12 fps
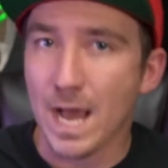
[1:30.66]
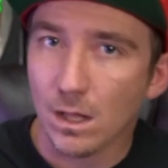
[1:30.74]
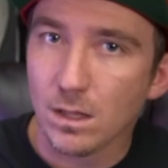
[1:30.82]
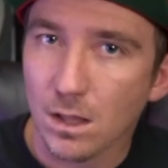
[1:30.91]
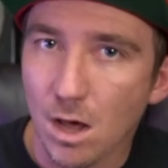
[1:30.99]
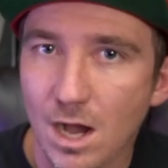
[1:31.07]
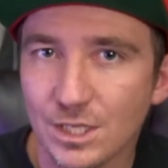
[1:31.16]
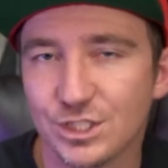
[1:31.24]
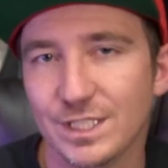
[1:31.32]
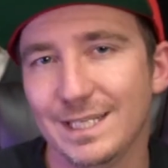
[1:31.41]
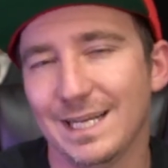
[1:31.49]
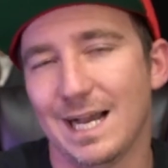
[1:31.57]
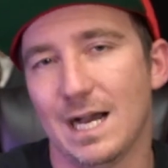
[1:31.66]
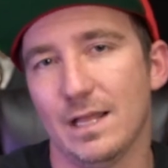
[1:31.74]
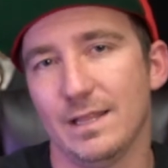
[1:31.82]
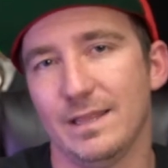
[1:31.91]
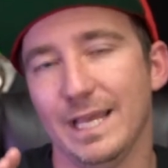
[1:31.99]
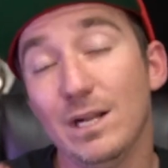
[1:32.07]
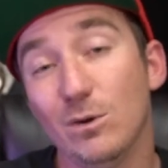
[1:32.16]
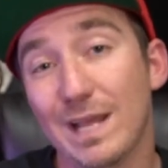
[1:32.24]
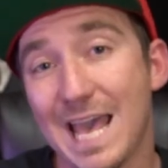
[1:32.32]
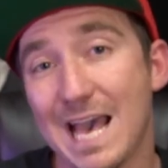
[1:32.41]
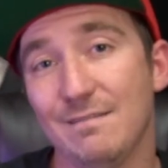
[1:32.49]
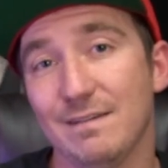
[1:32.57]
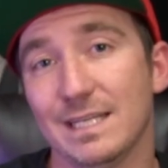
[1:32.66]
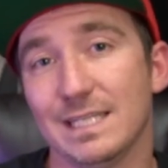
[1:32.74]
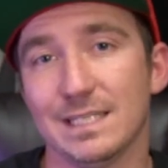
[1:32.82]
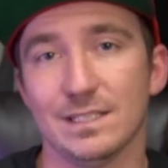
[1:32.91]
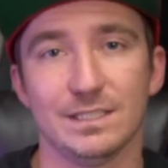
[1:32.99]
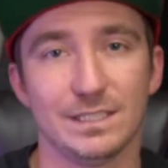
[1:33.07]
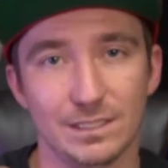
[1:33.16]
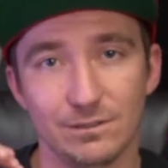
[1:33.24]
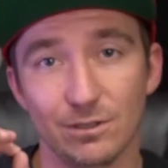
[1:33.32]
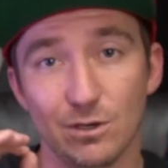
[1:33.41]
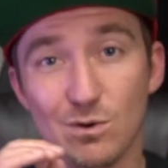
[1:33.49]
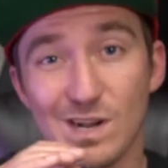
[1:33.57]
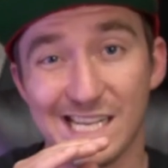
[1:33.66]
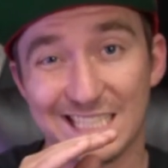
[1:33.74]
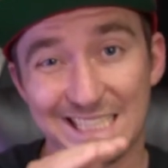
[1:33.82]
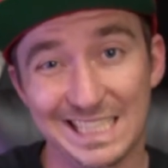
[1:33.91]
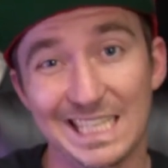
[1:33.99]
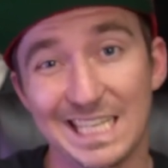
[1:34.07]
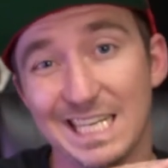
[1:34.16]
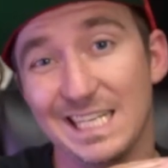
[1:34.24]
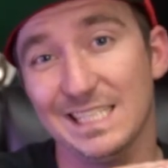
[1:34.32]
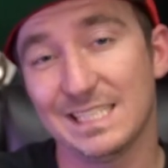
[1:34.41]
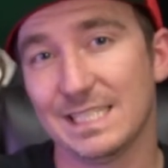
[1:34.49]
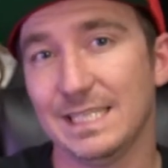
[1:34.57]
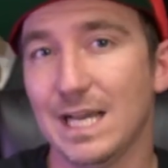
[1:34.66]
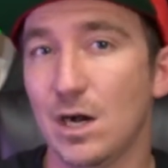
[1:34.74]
Now, lodging, they don't have any. 0 ski in, ski